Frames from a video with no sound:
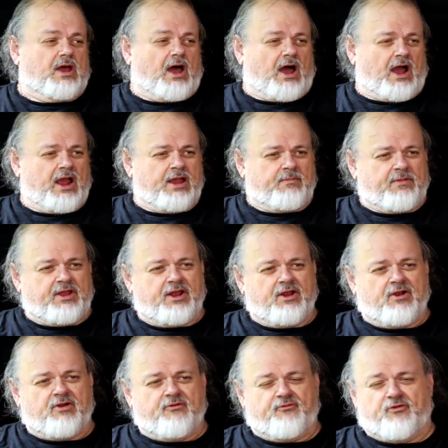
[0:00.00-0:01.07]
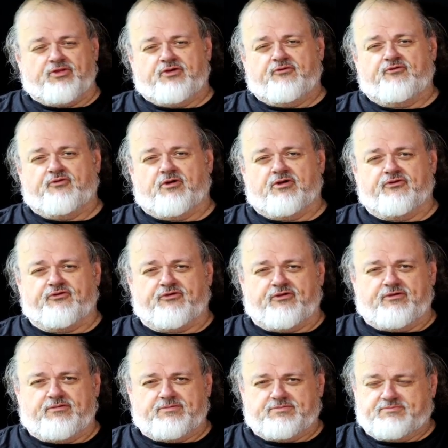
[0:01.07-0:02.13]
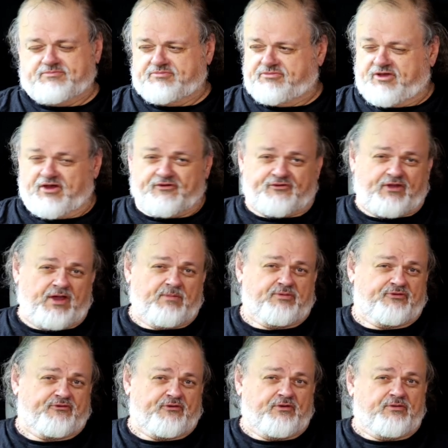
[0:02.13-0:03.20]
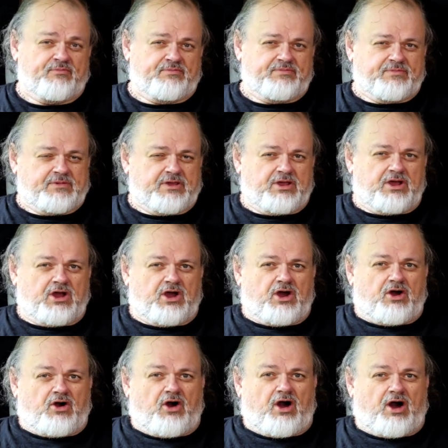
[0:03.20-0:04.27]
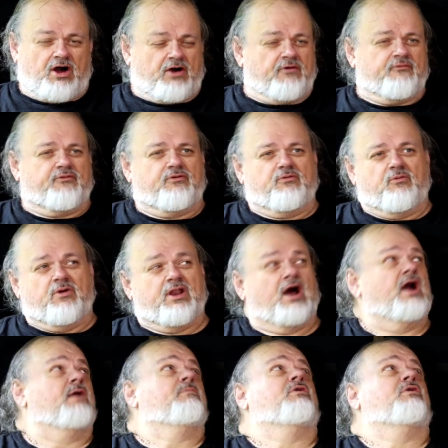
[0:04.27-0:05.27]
I am here for the first test episode of what I